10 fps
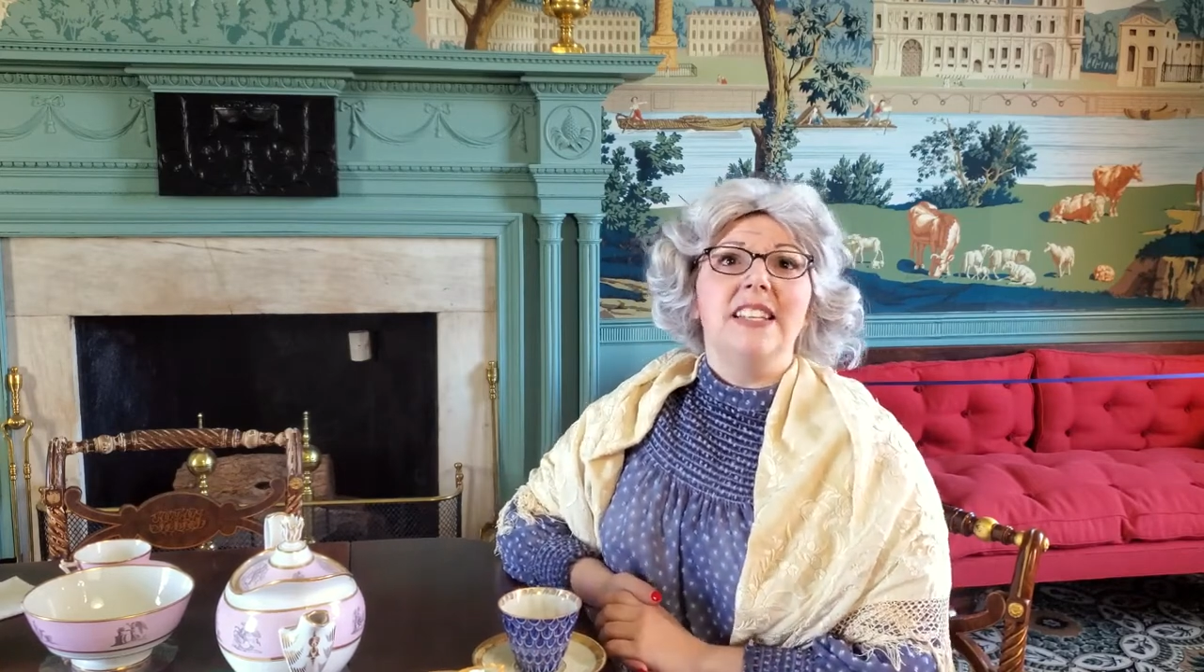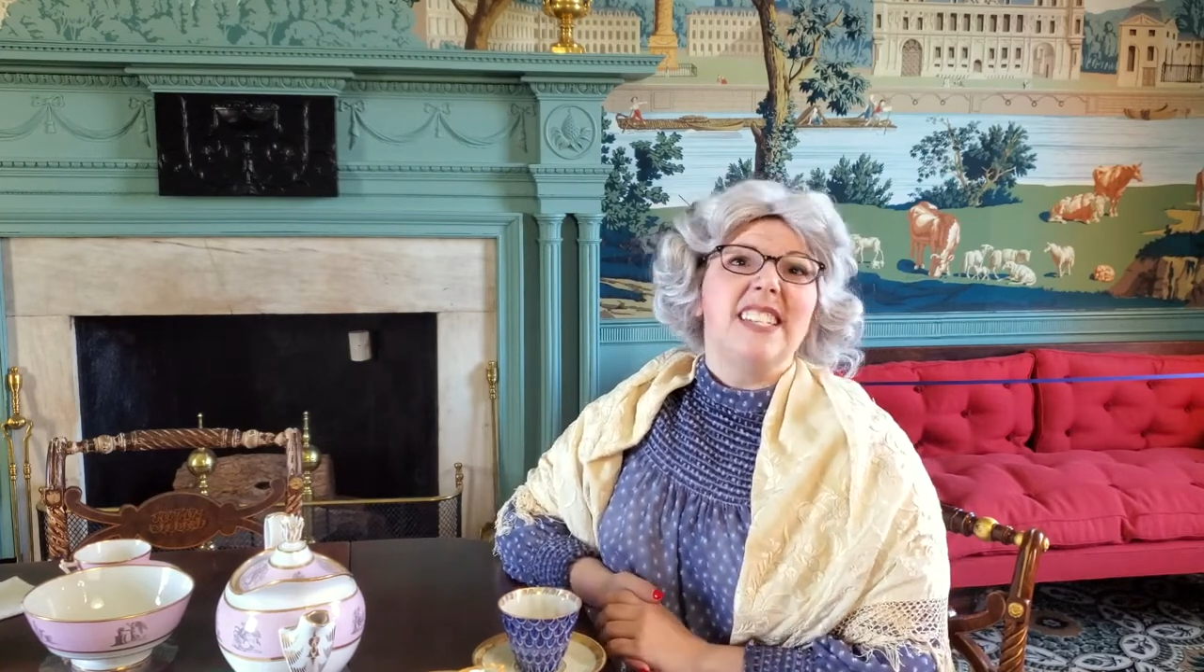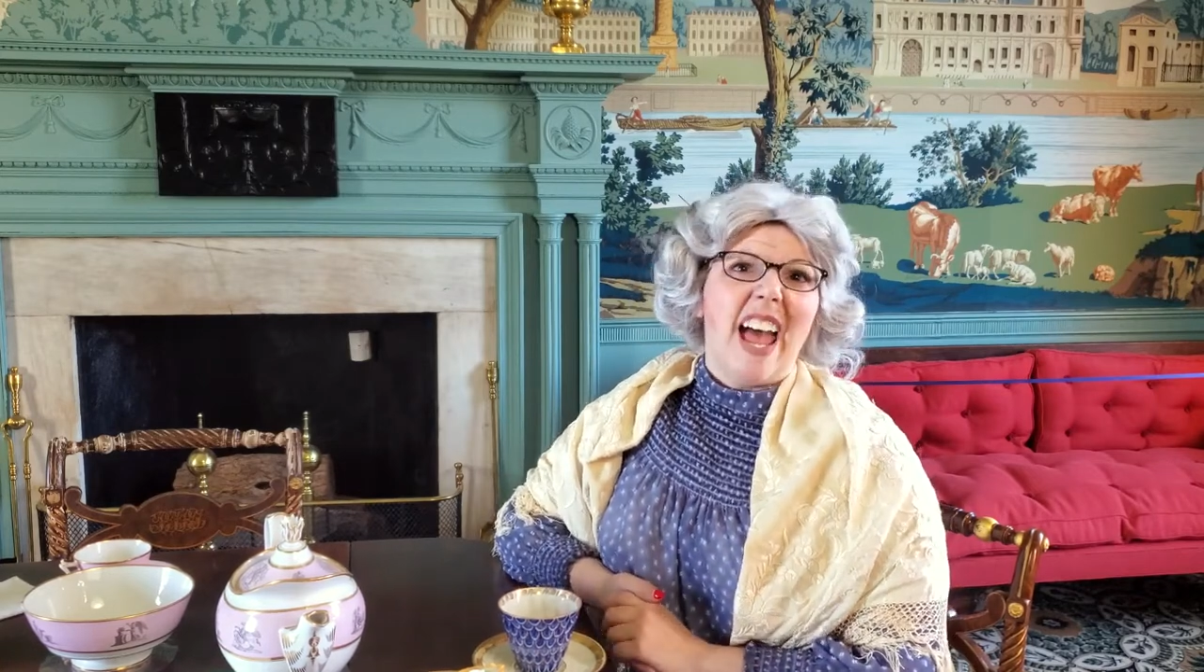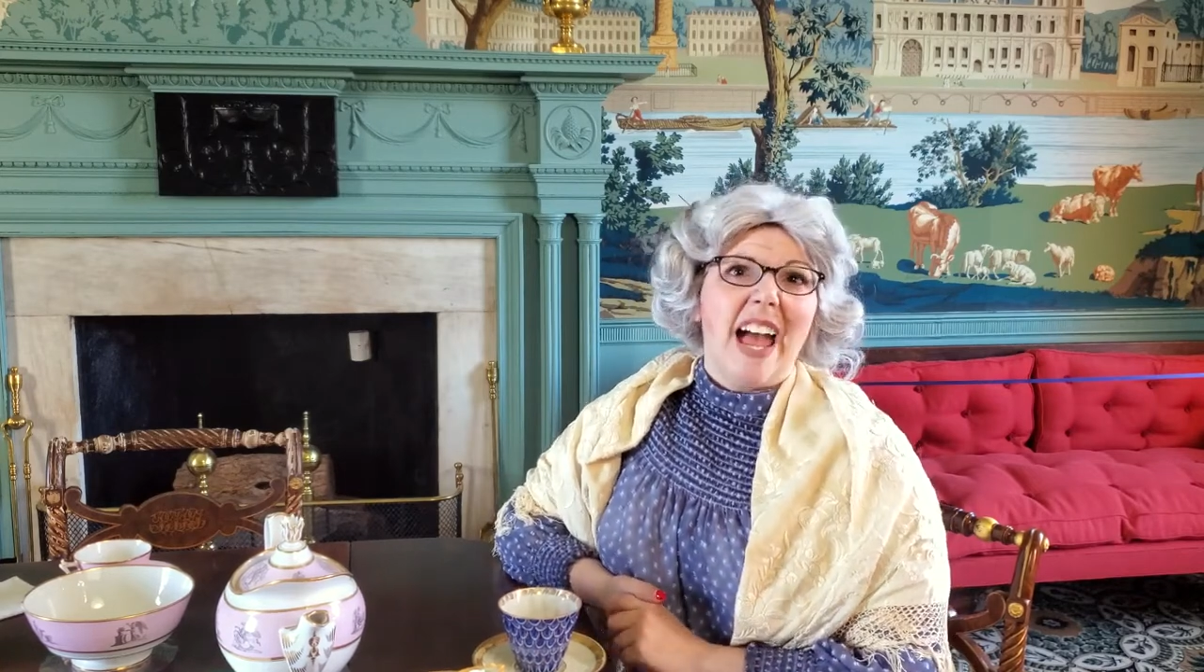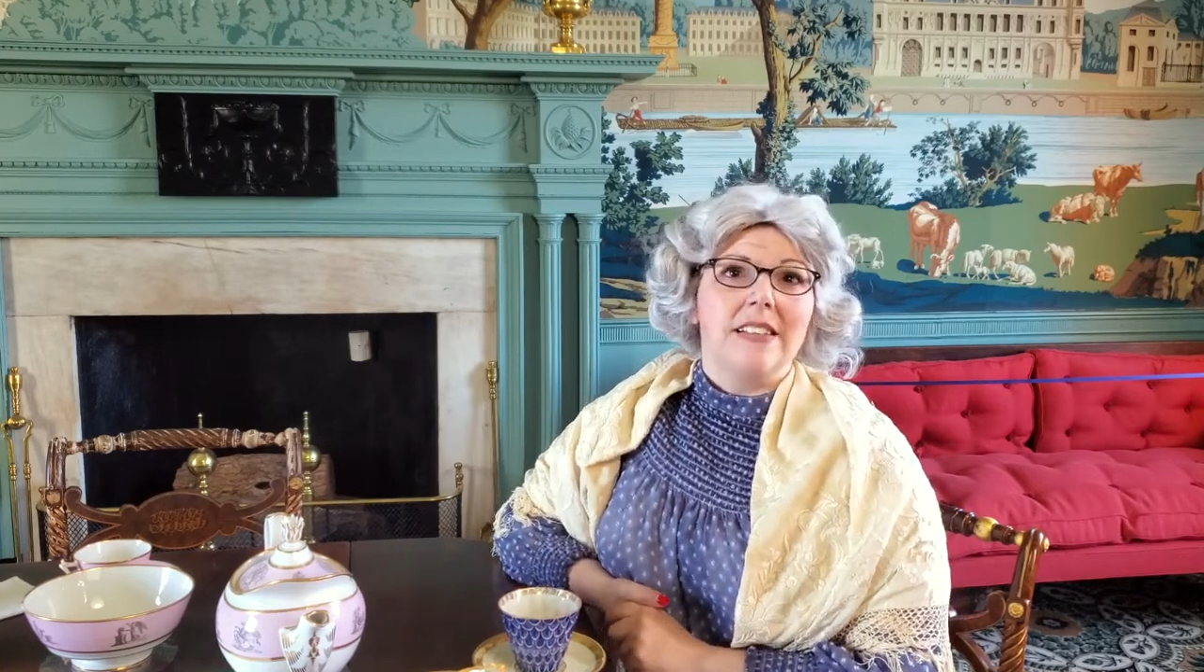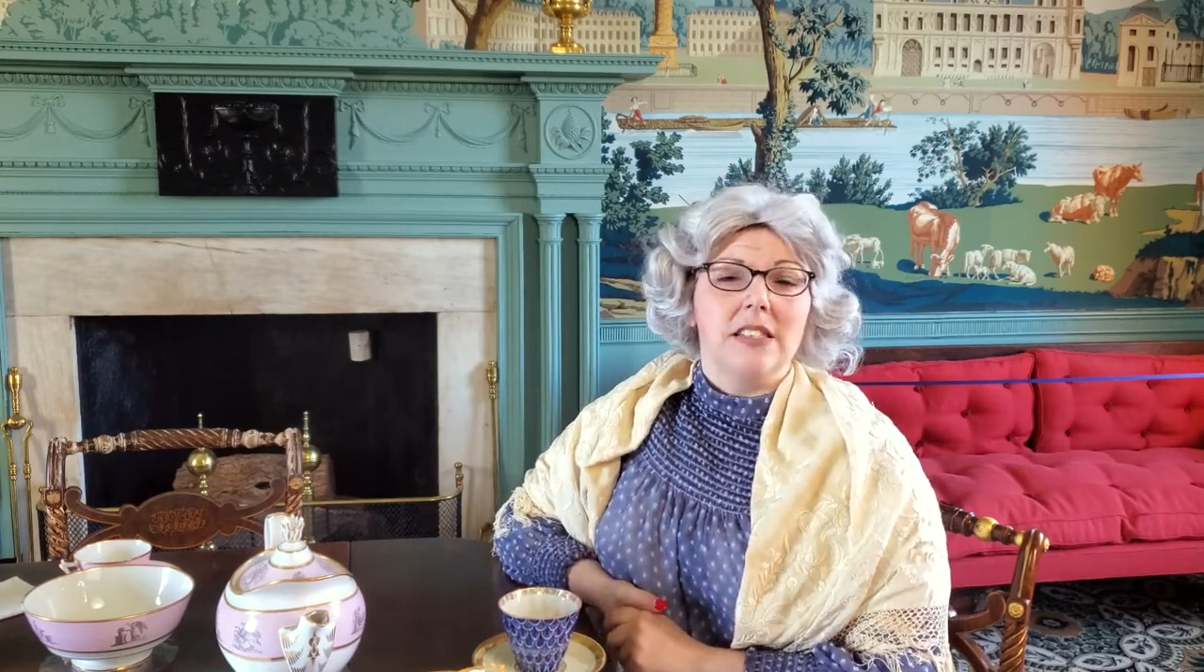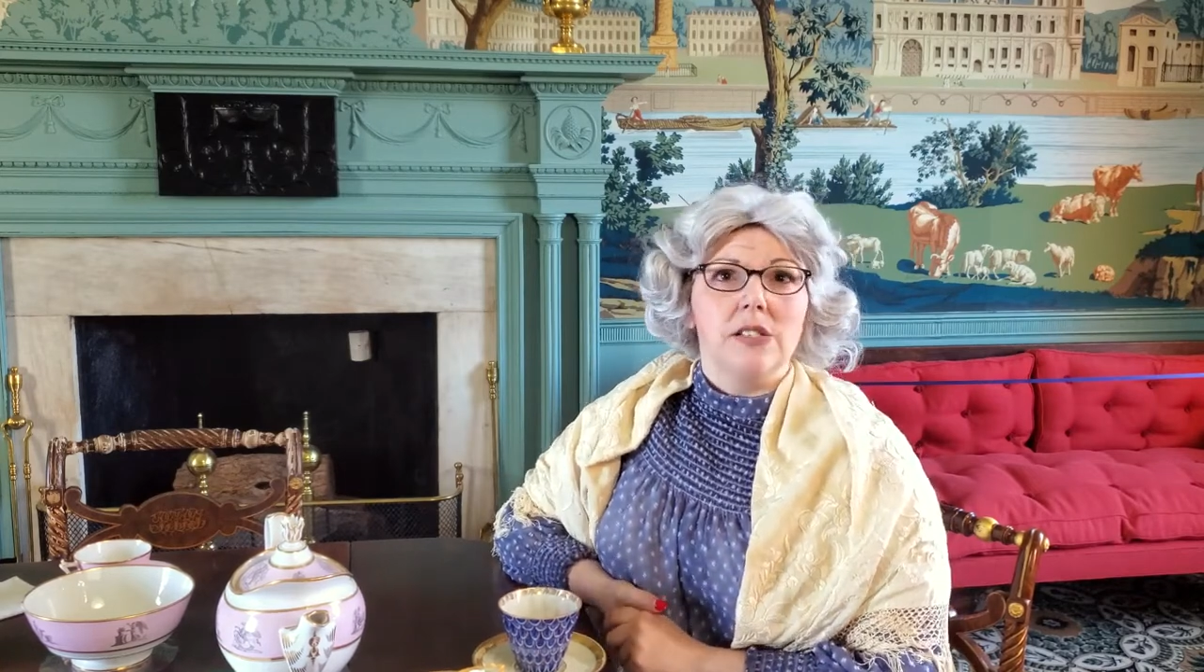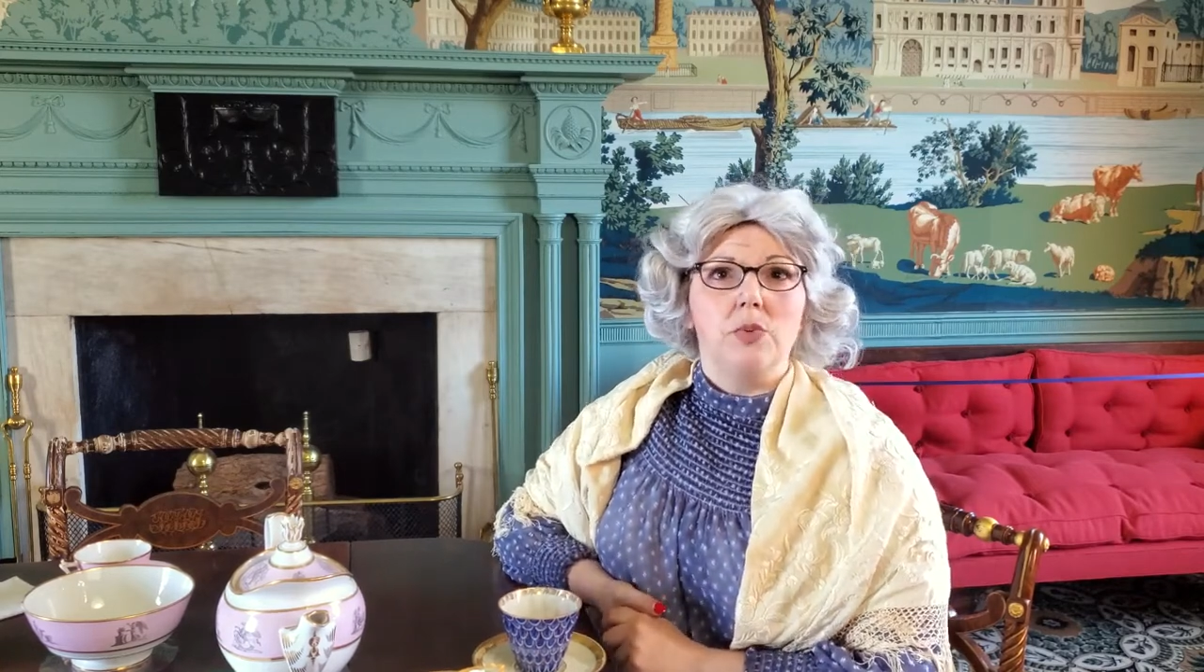taxes